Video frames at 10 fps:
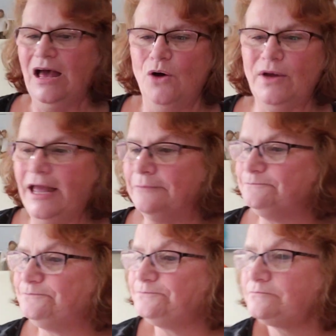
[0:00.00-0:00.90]
Okay,
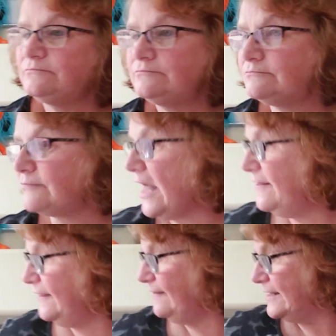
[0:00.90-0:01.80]
I
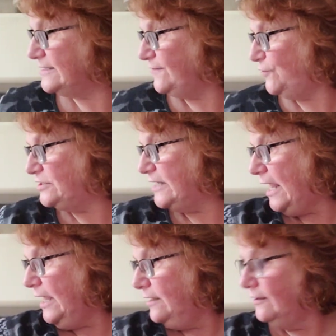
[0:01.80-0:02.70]
think that's it for
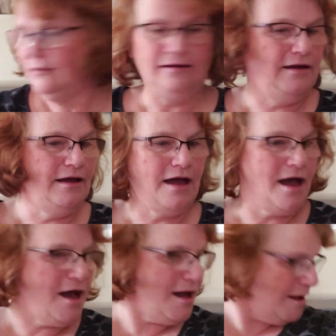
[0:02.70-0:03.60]
today.
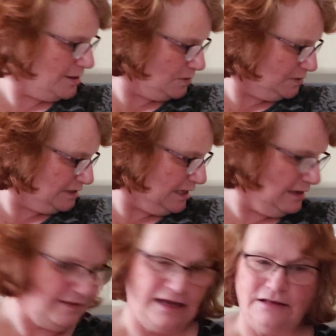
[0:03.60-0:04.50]
I don't see
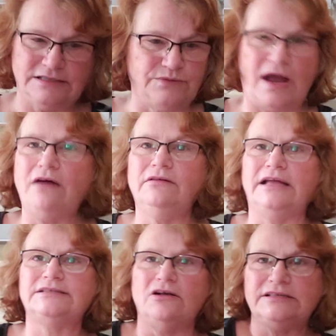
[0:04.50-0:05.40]
anything else around.
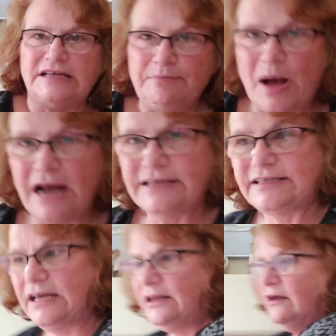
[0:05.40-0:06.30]
Let's all say bye to
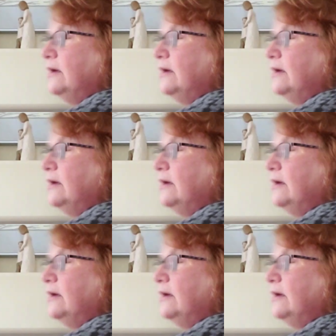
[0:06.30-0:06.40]
Sid.